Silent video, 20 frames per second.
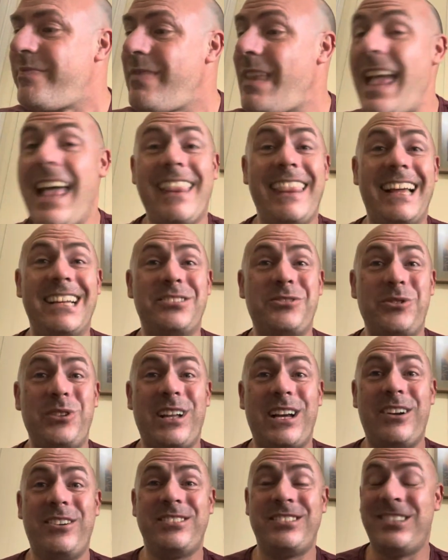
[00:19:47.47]
And that's all
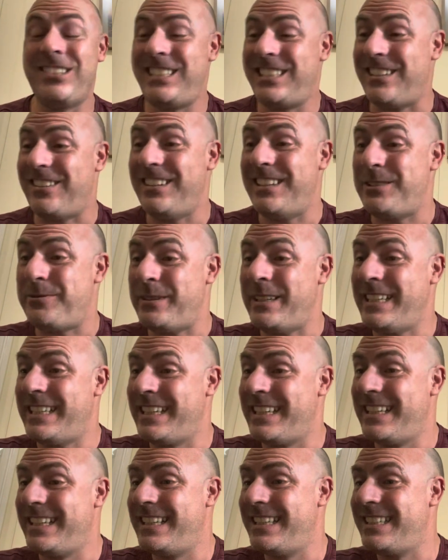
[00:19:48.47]
I got stitched on this
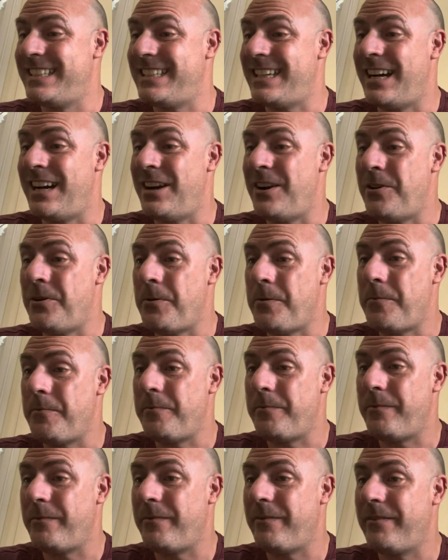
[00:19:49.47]
week. So
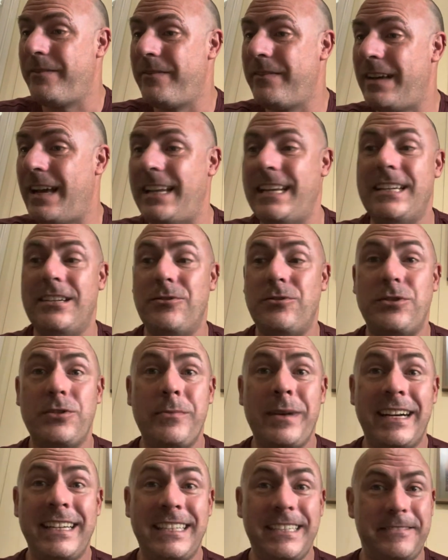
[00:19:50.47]
I didn't do too
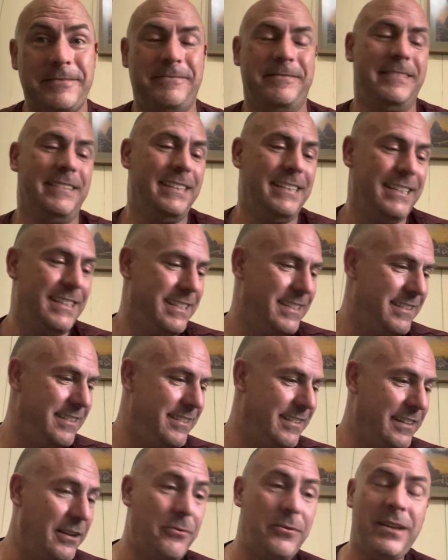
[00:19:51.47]
bad,
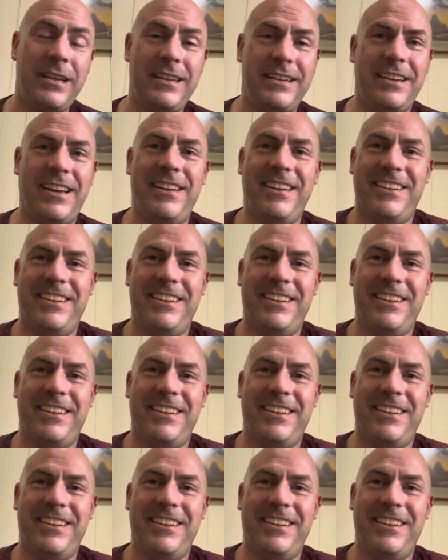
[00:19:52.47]
I don't think.